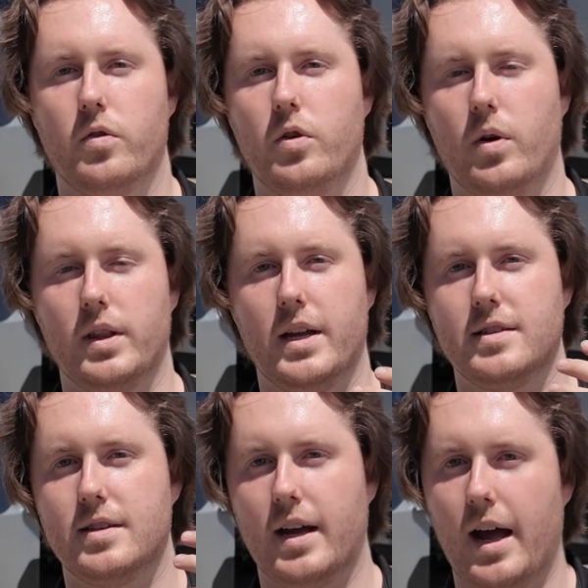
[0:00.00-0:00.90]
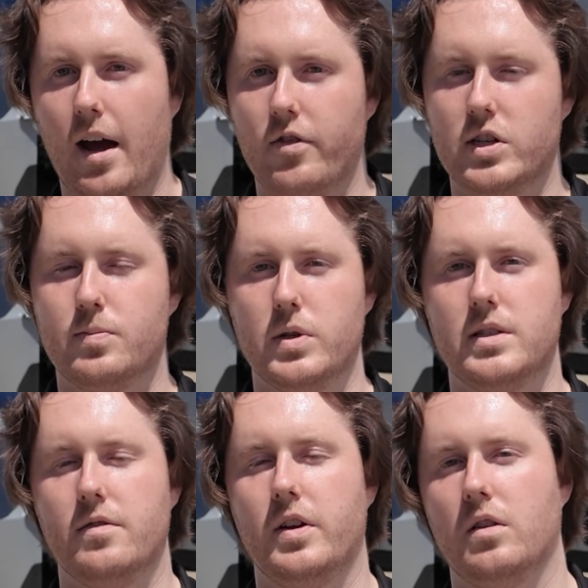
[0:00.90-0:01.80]
for you unless they have a
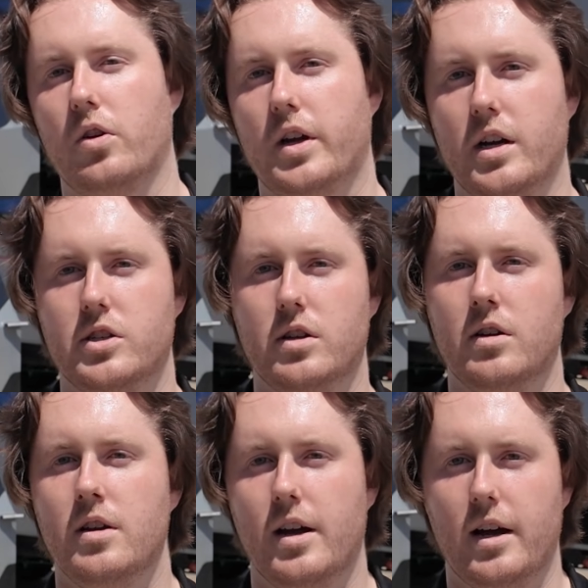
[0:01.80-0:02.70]
specific location